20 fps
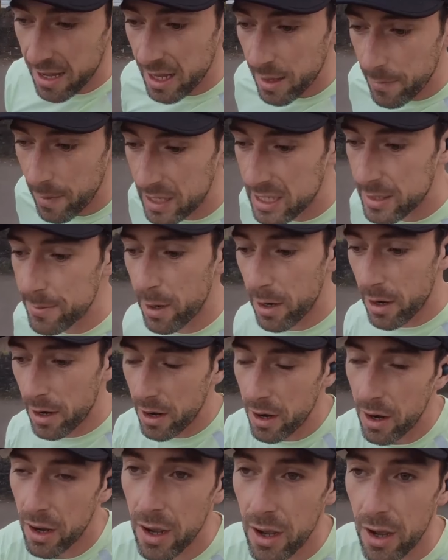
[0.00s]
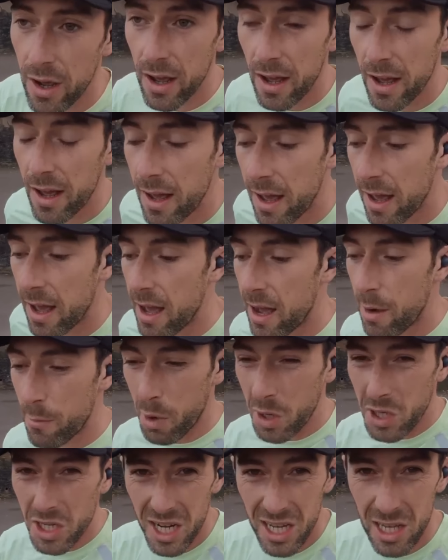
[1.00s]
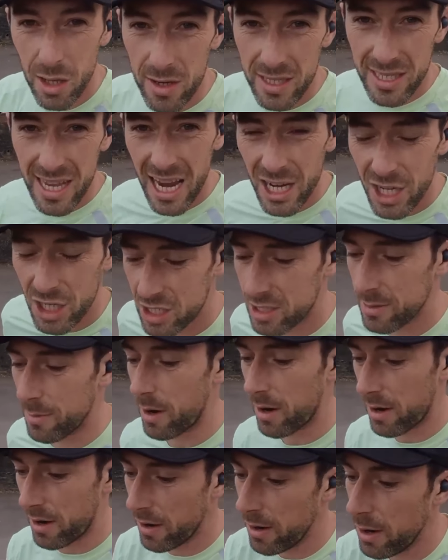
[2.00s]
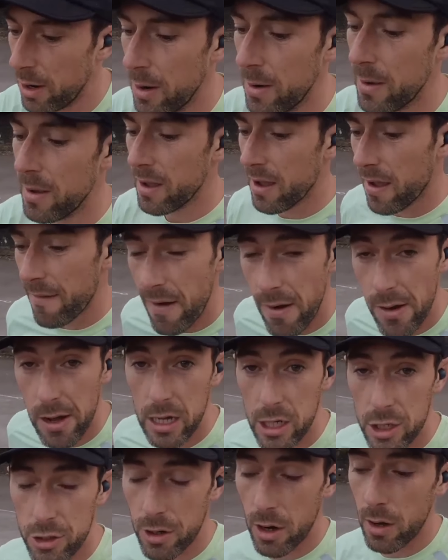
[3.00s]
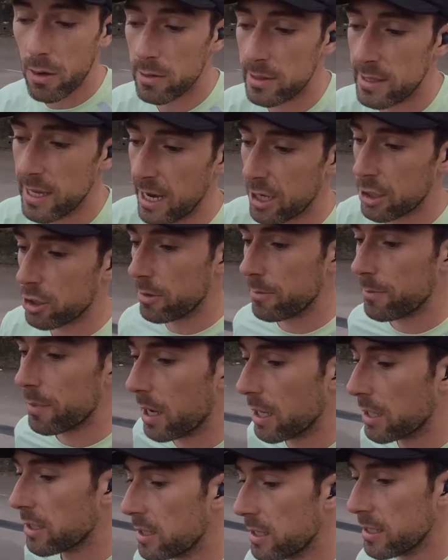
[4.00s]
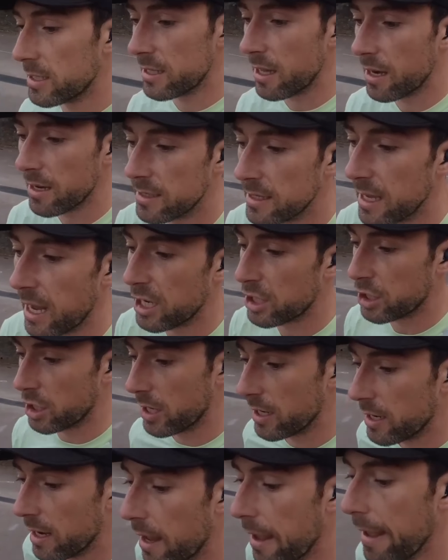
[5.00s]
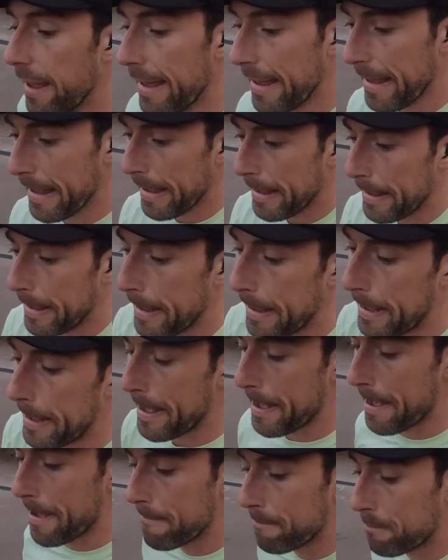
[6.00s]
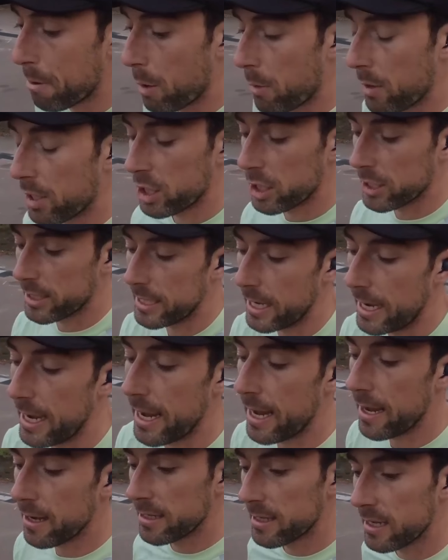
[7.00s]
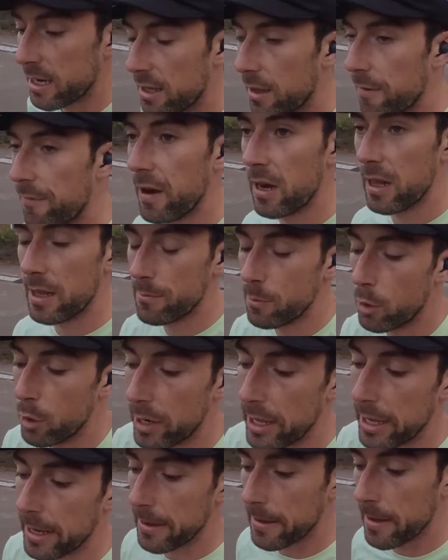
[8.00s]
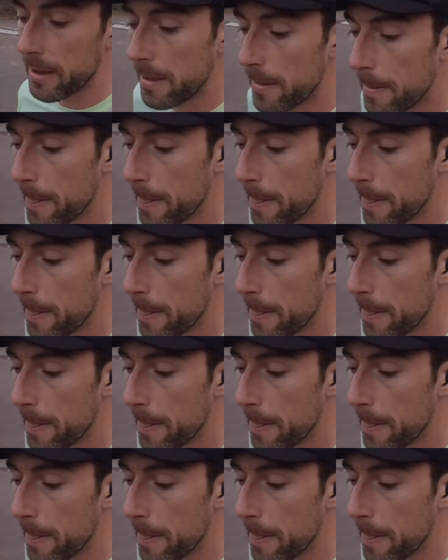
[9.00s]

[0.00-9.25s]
Come back tomorrow. Uh, I was gonna do a session tomorrow, very controlled session, but still a session. Um, but we shall see, see how they feel in the morning.